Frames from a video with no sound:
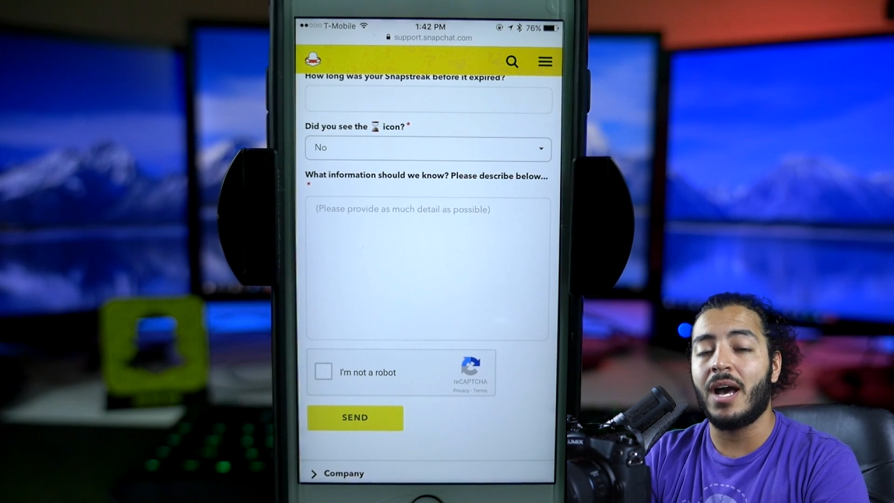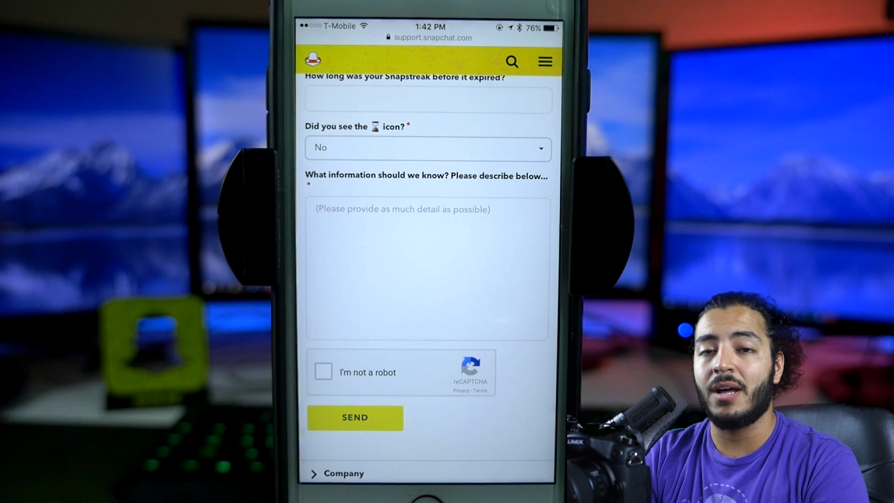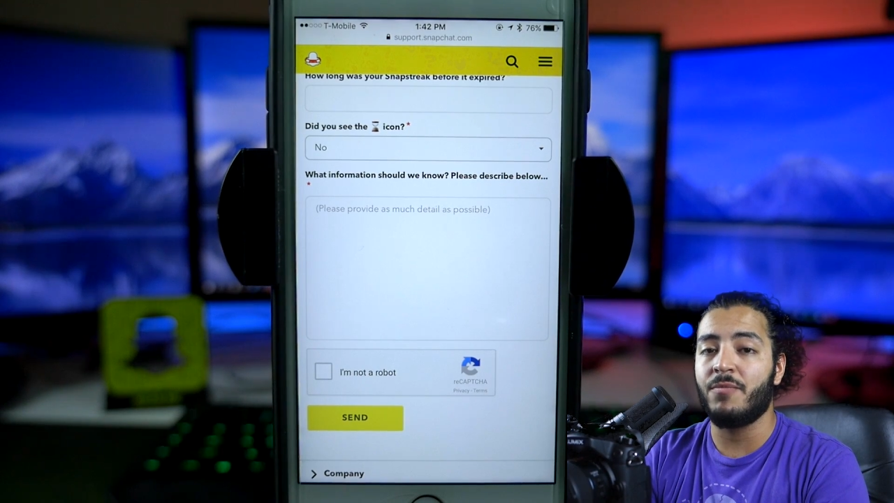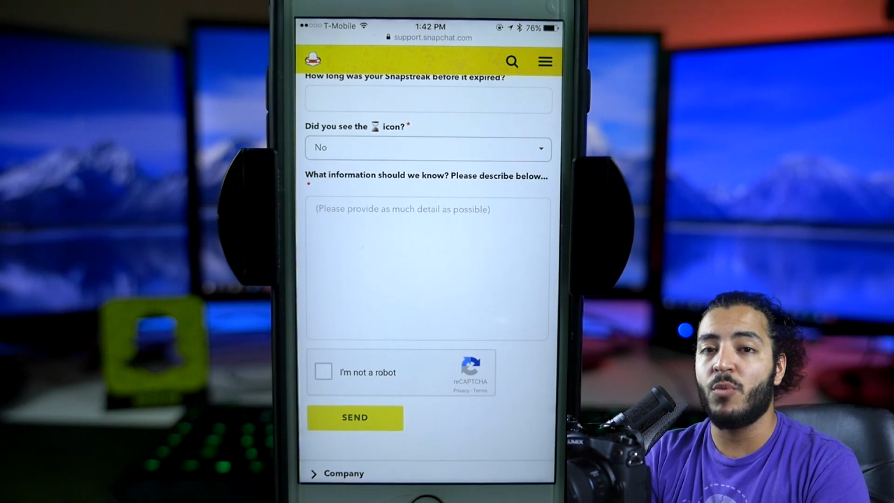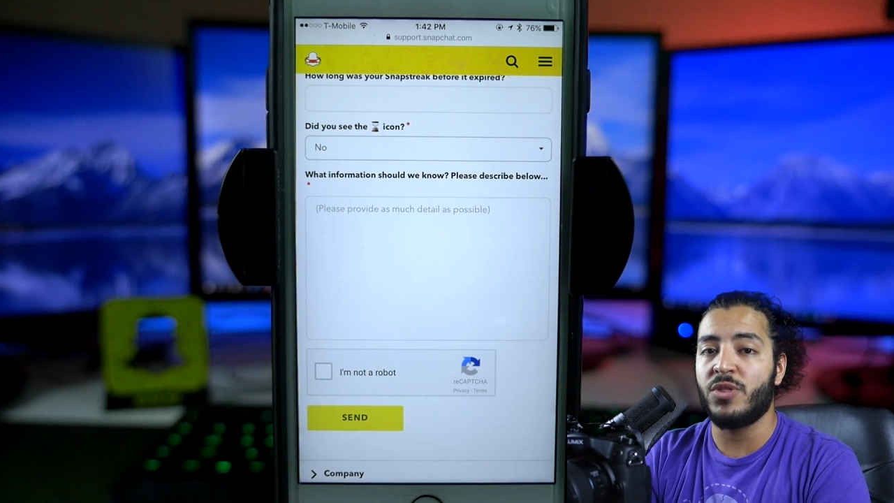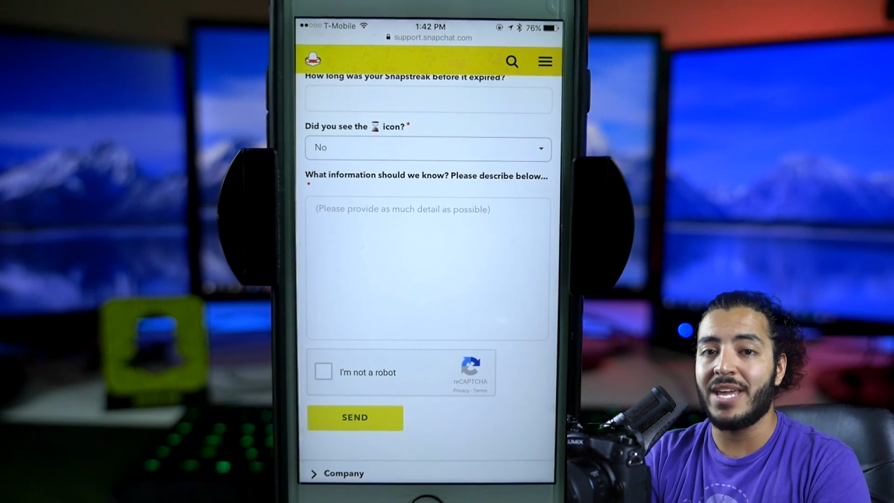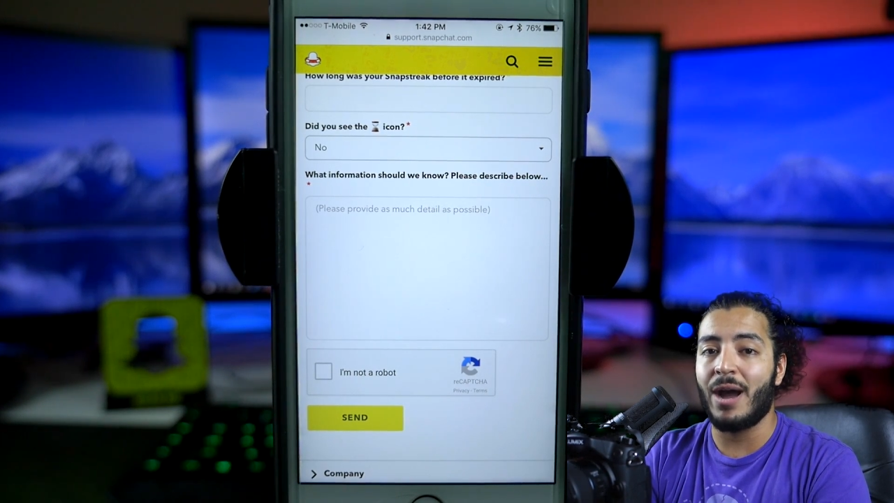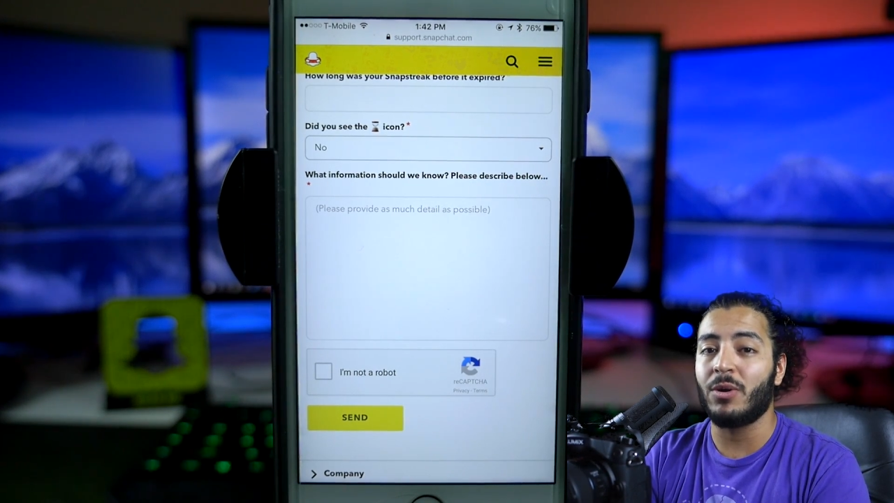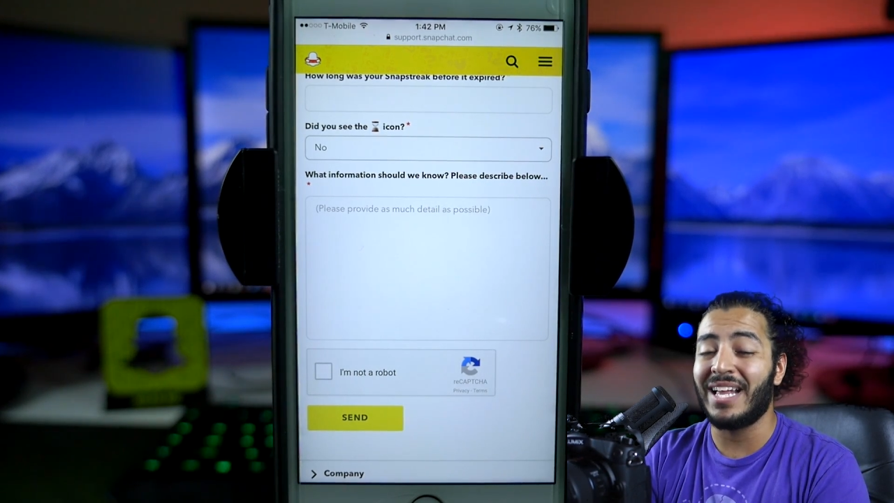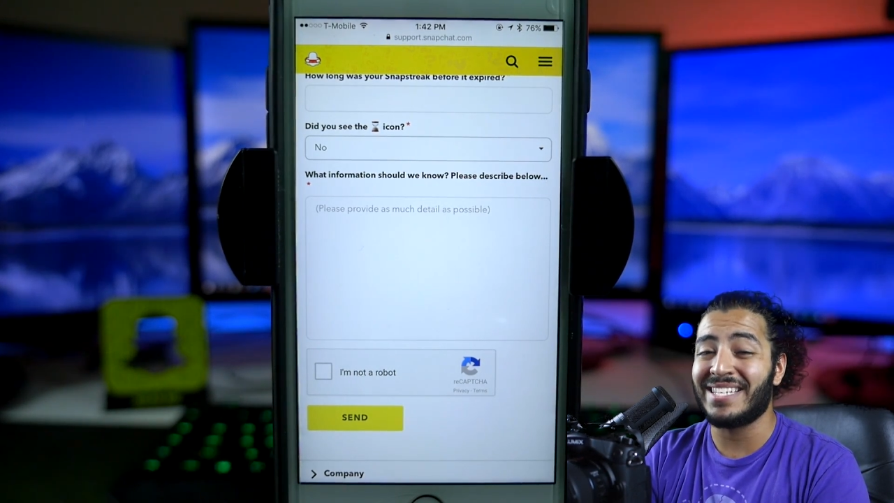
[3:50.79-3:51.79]

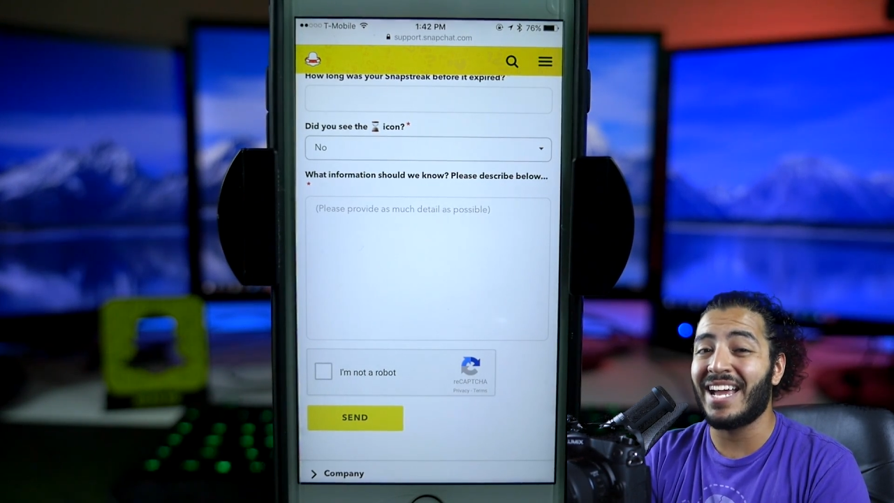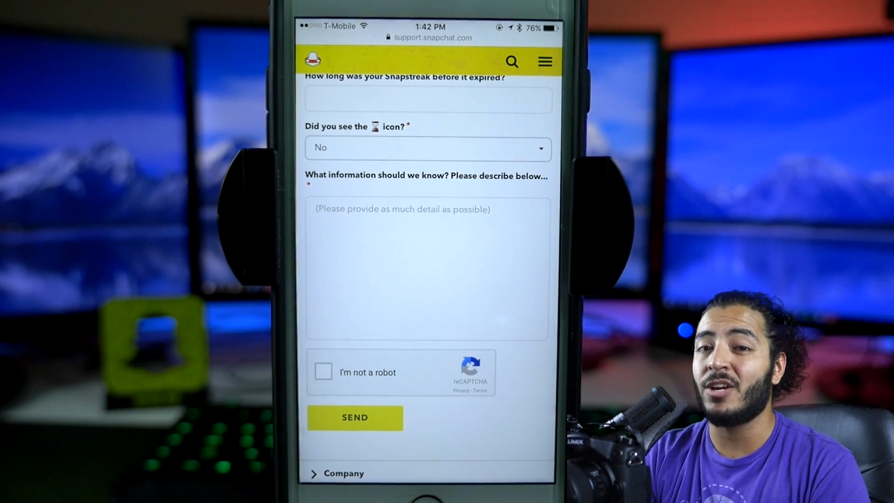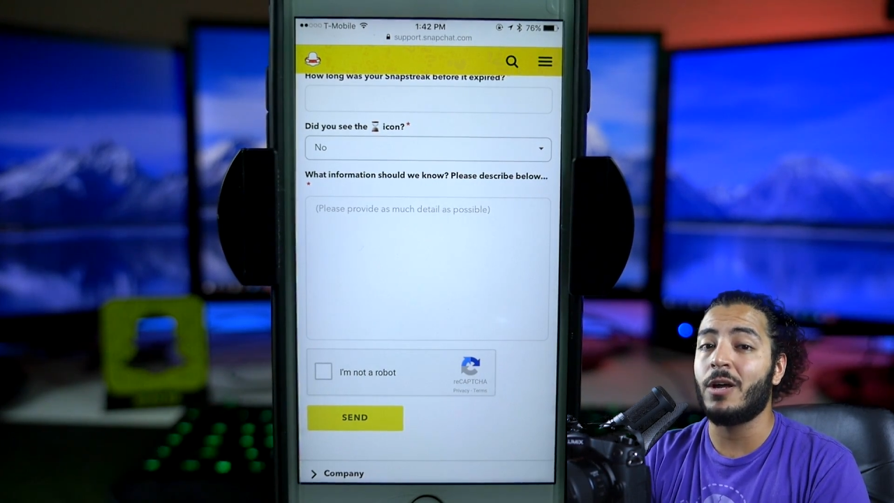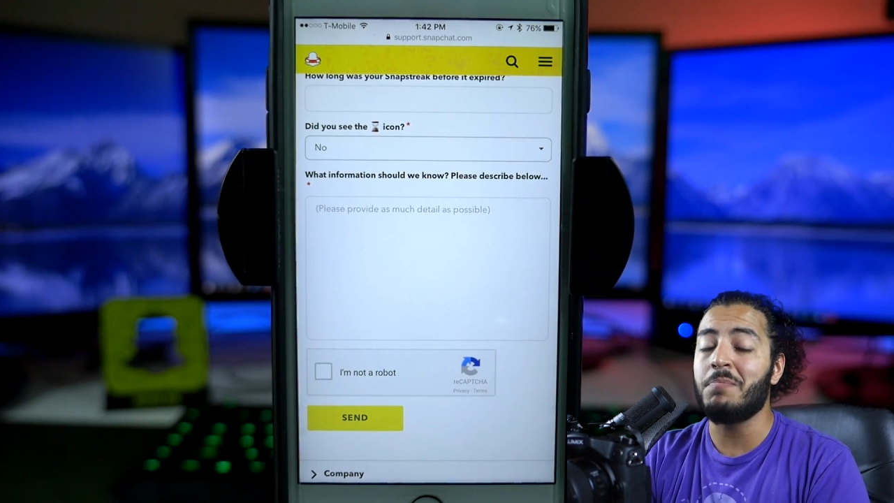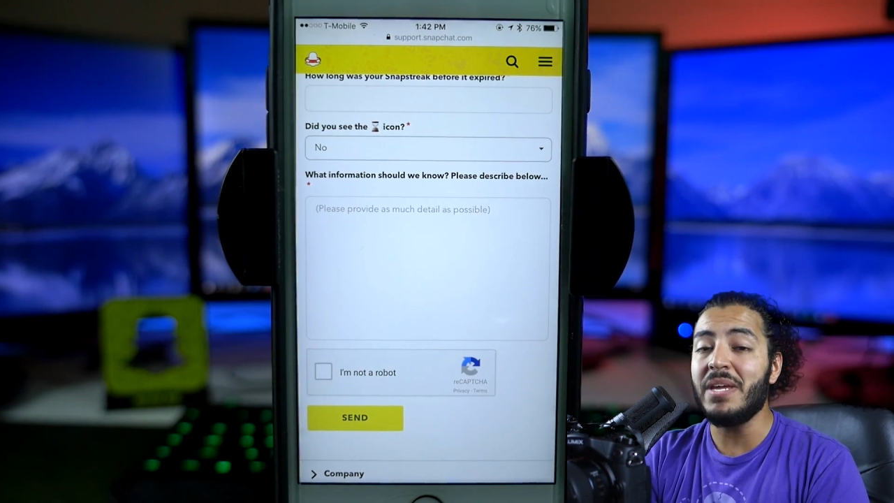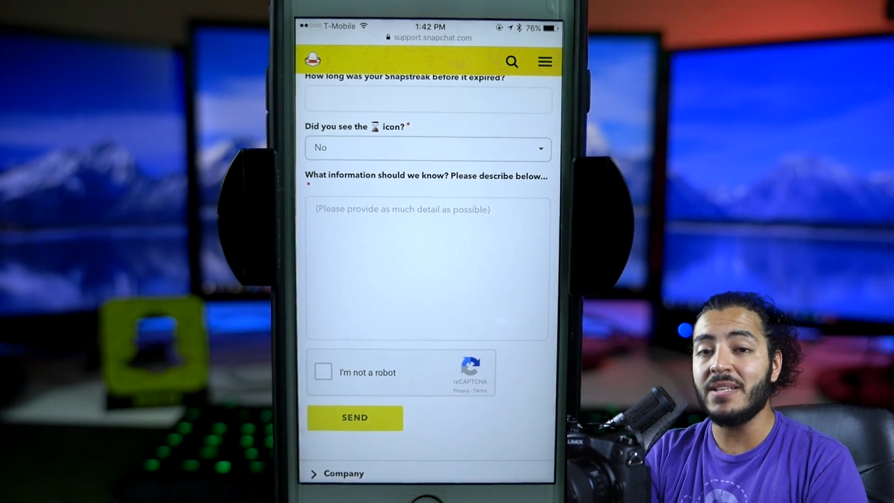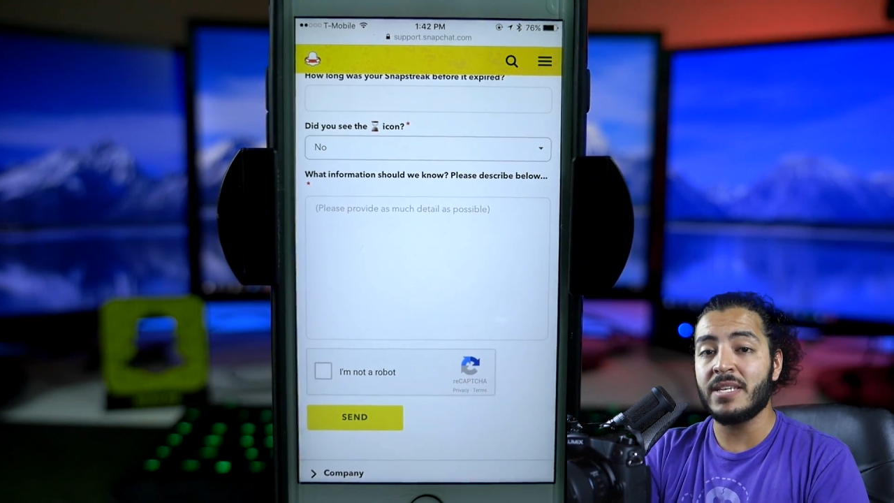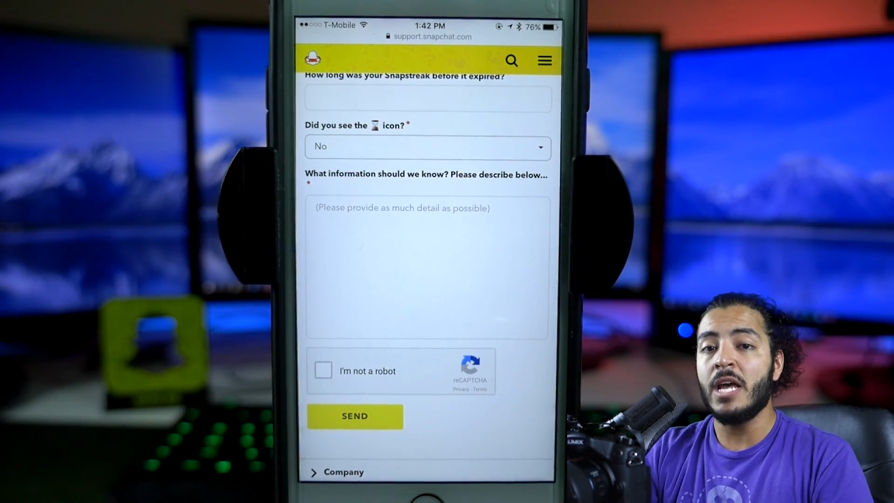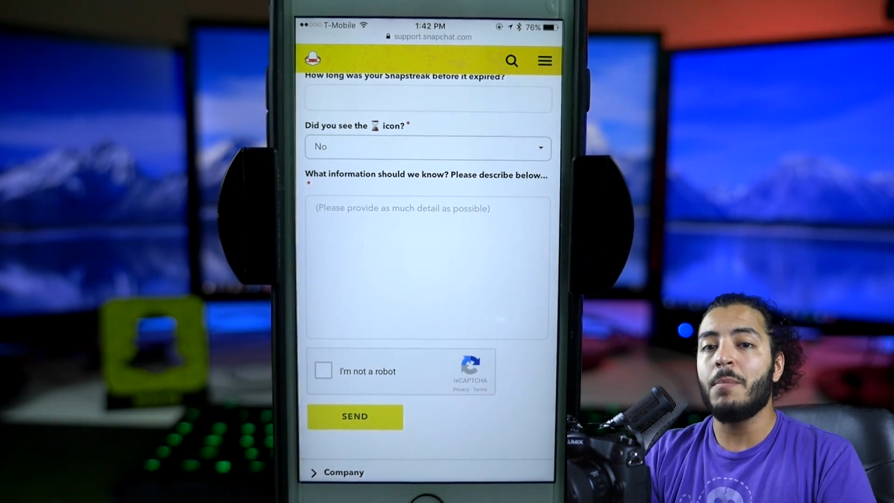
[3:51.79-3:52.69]
hourglass icon means,